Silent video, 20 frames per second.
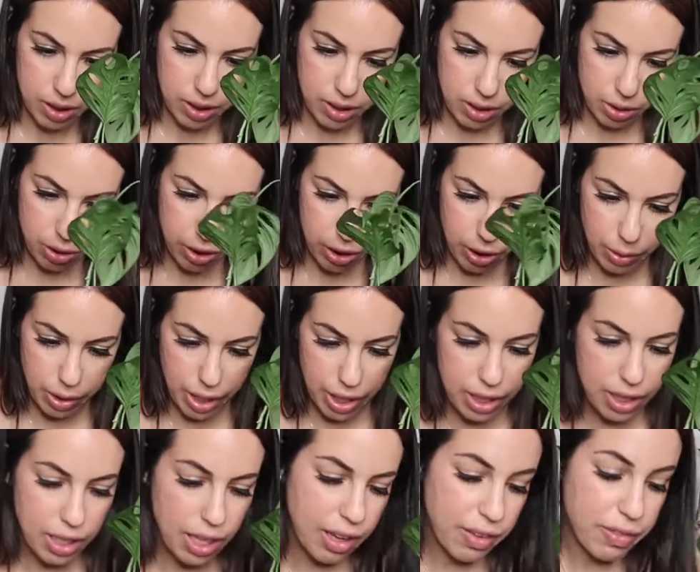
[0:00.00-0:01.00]
So you know what I
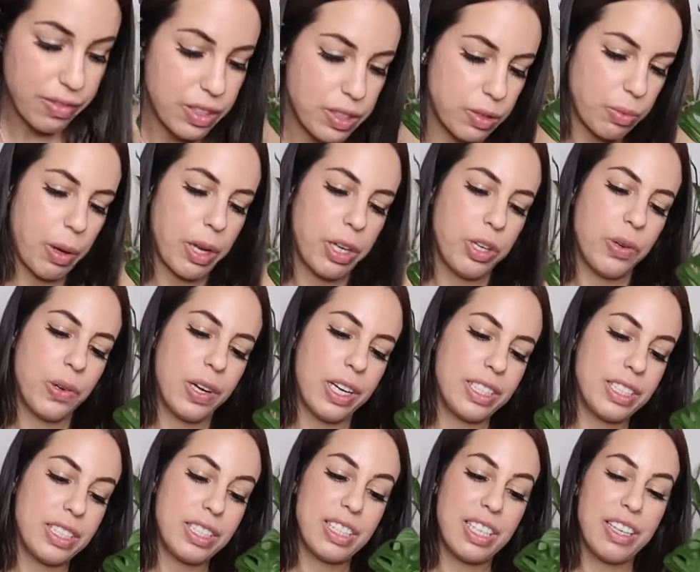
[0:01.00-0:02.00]
love is when you
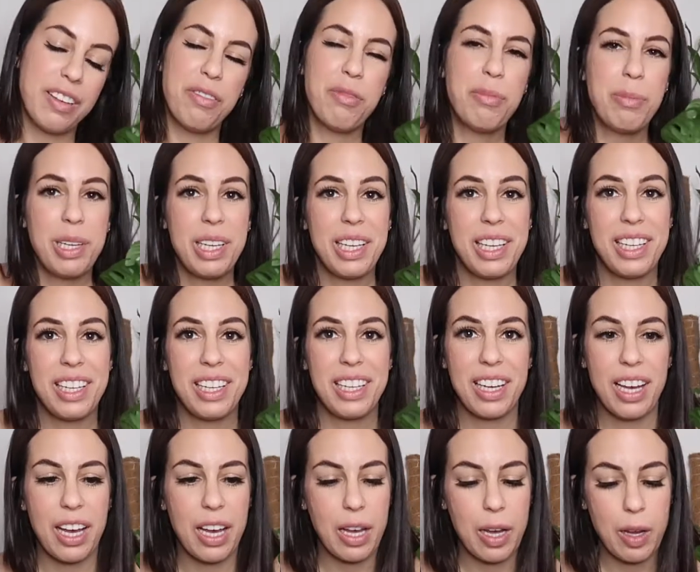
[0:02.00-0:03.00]
guys give me
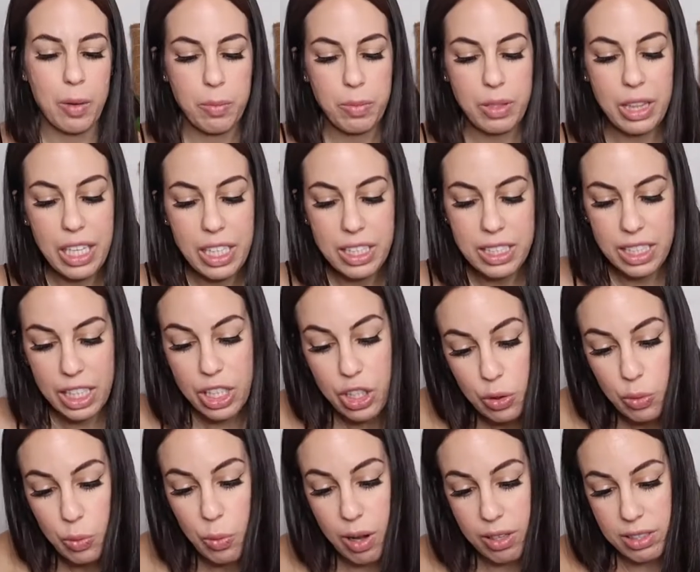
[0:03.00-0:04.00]
things that you
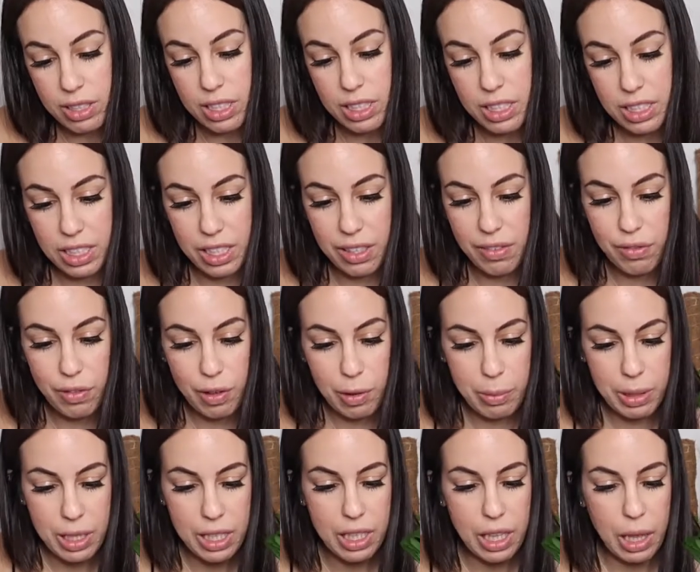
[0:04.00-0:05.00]
want to see from
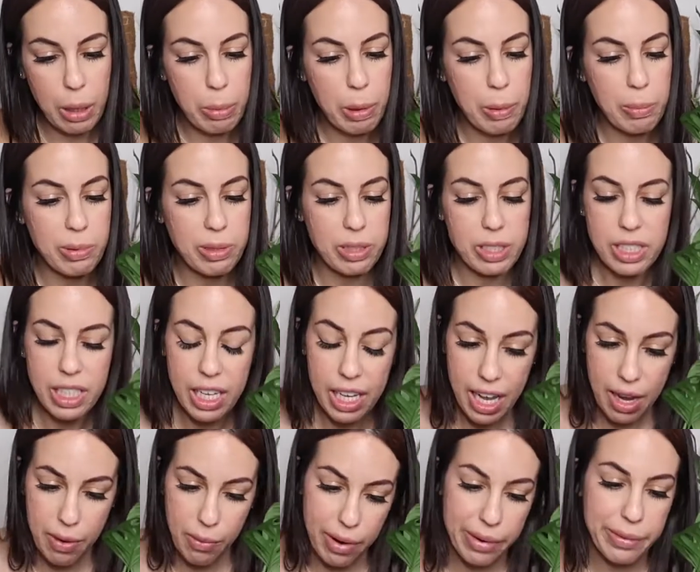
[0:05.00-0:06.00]
me. Like, people say
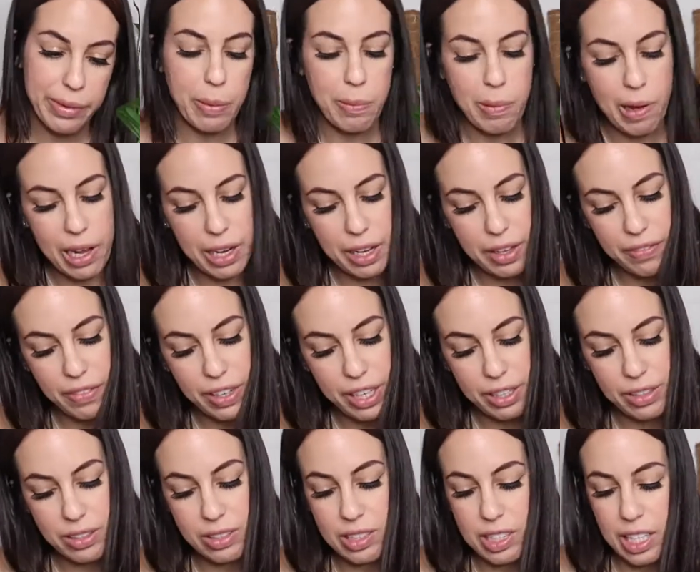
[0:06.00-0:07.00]
I want repotting
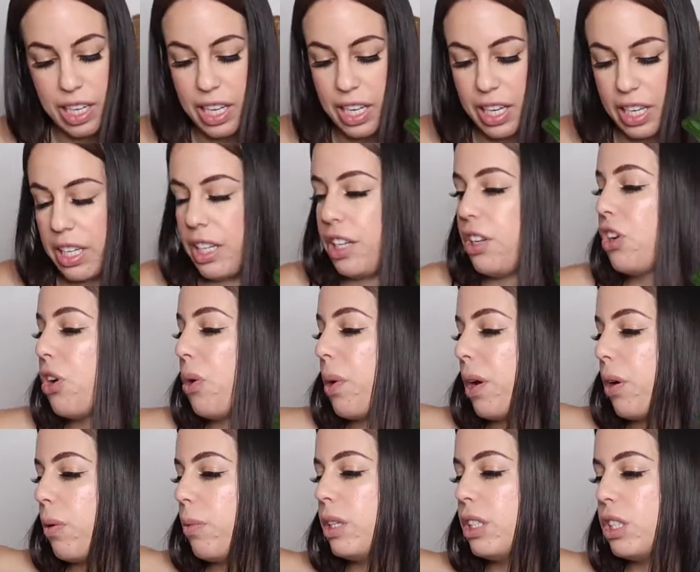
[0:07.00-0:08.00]
videos, and you know, I
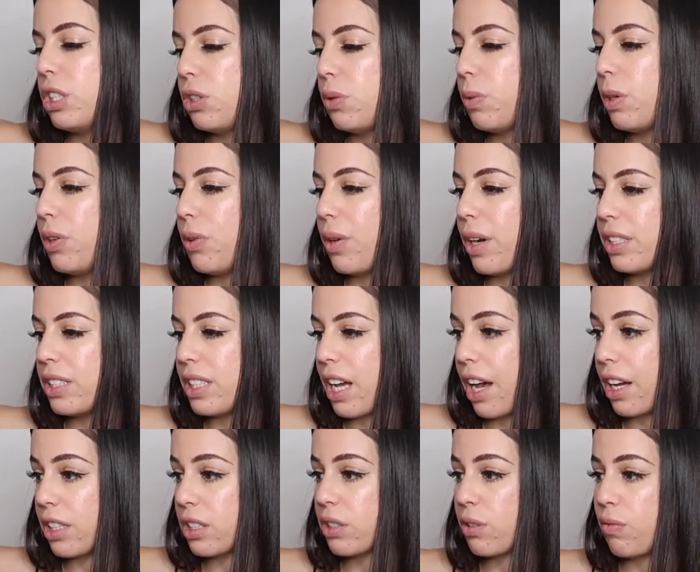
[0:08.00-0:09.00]
always do what you guys
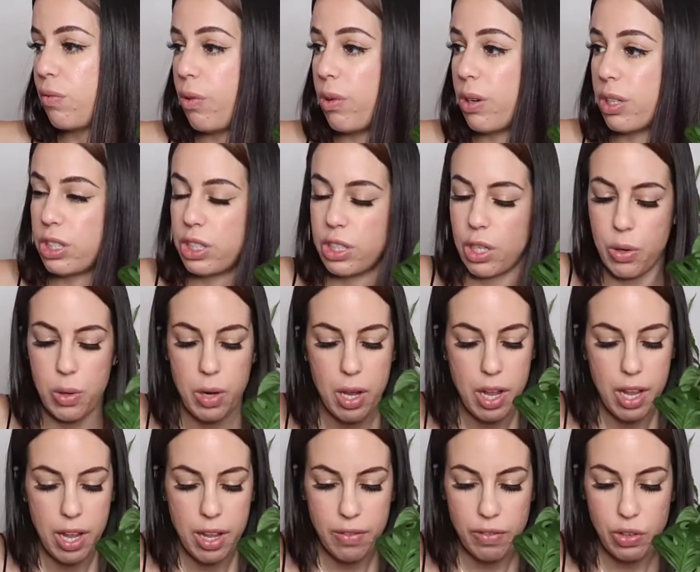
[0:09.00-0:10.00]
ask for. So
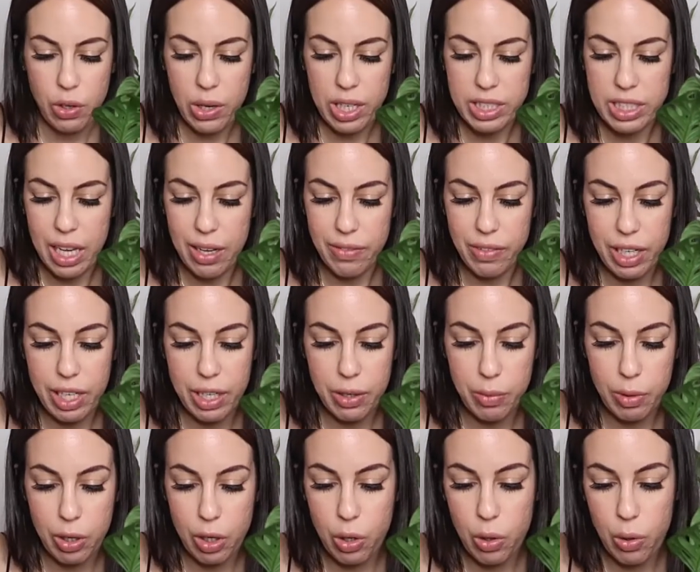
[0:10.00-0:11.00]
if you guys have any
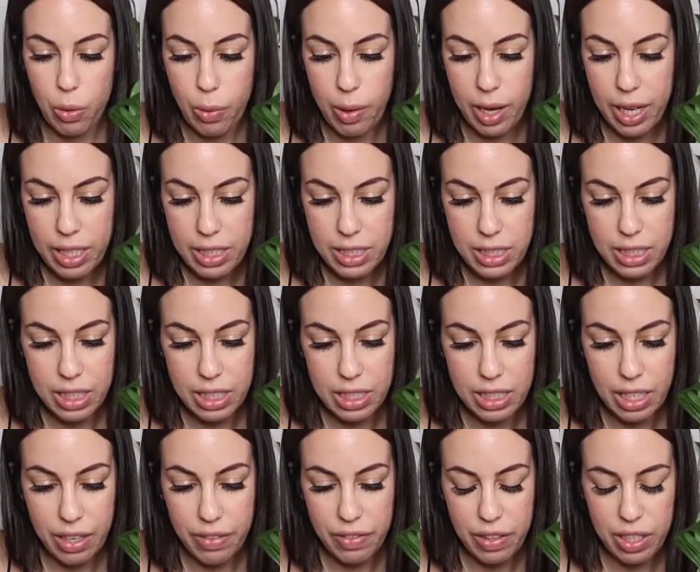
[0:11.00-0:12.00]
requests,
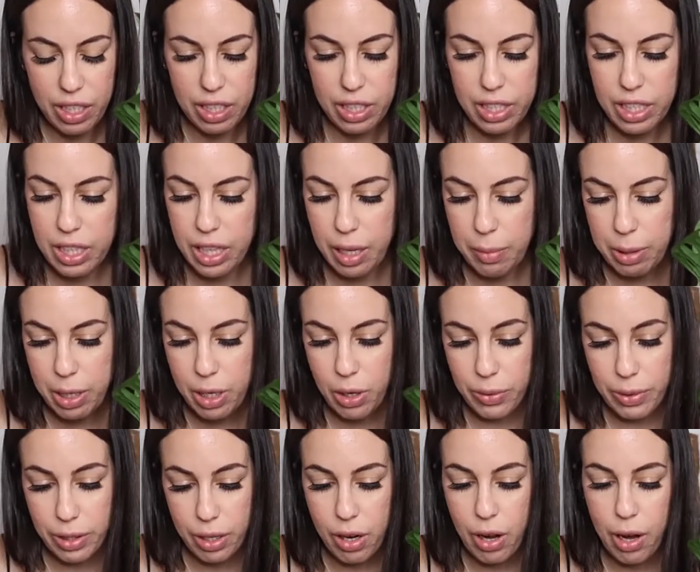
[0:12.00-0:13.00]
definitely let me know
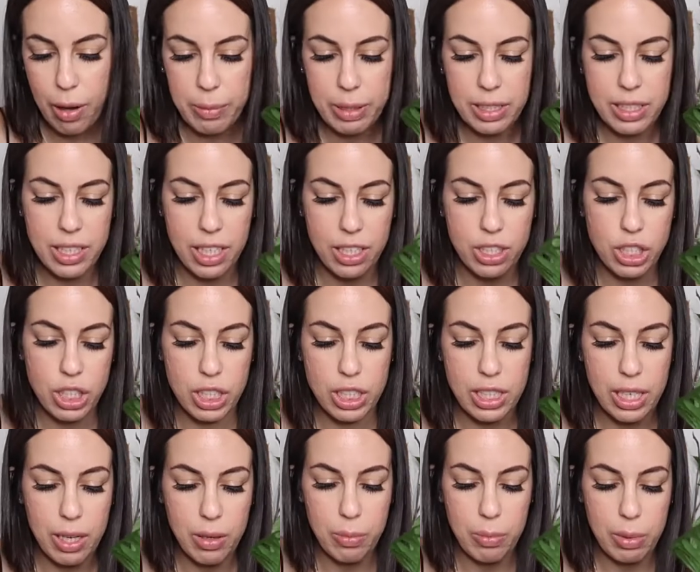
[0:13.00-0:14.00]
in the comment section
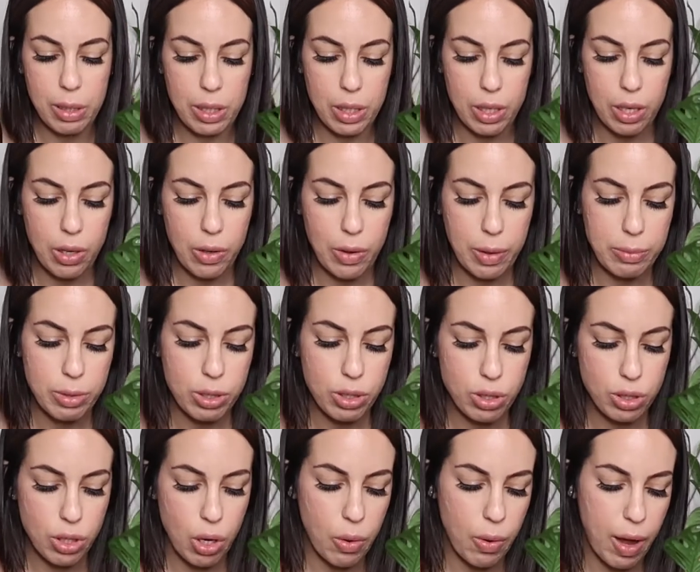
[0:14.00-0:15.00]
down below. I'm
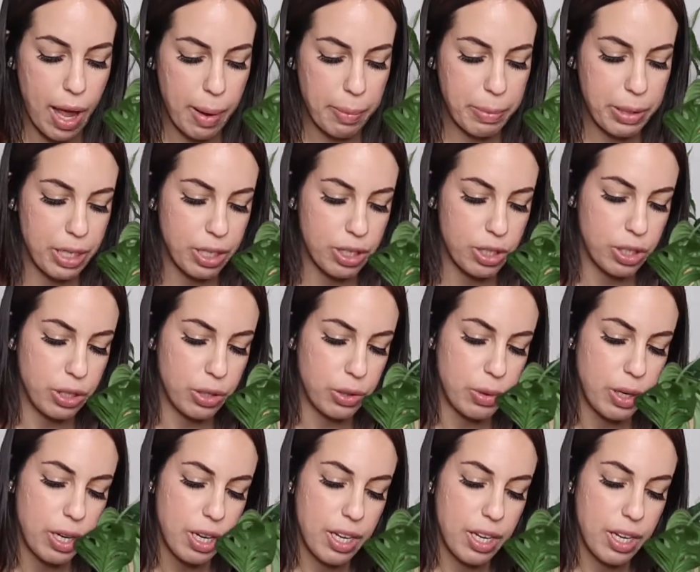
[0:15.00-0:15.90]
so happy to do